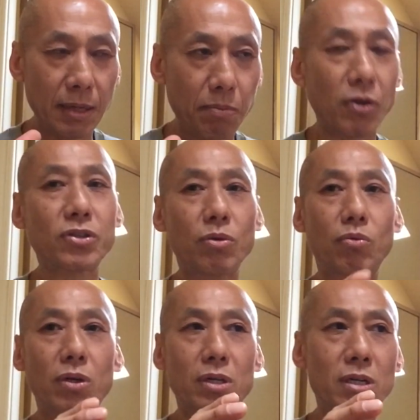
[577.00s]
blocks of
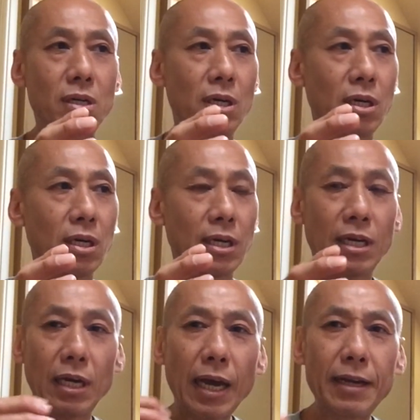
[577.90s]
wood,
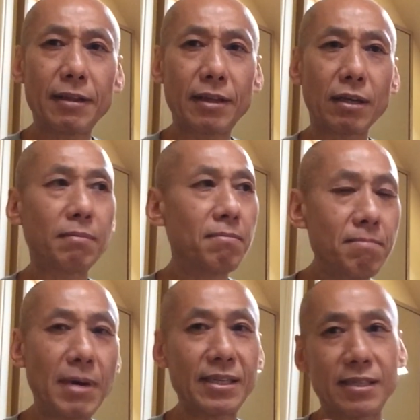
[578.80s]
anything
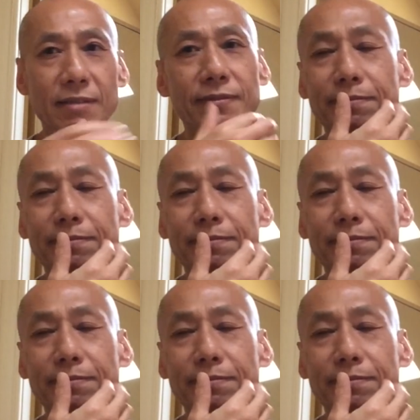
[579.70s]
massive,